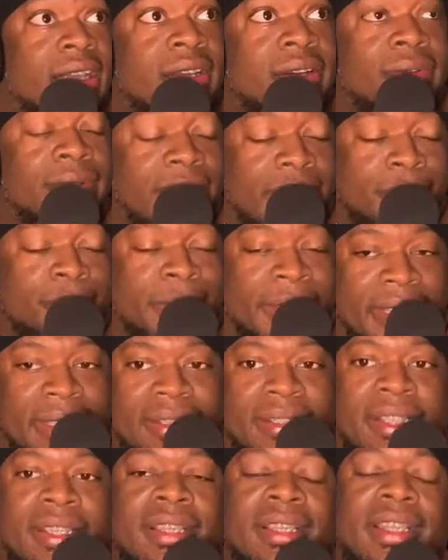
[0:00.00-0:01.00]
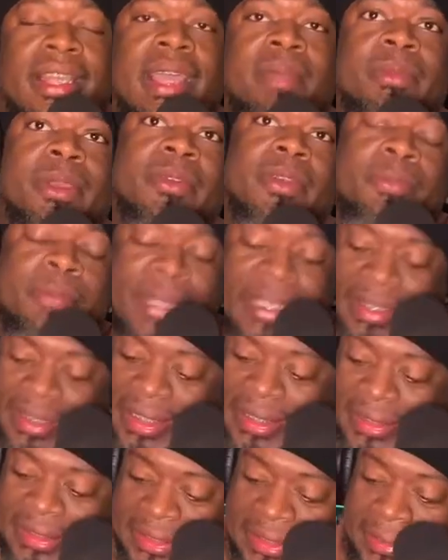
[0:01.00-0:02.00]
Repeat. Let me repeat
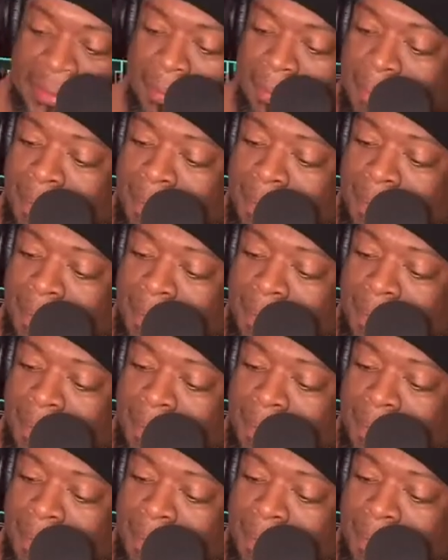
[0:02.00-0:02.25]
this.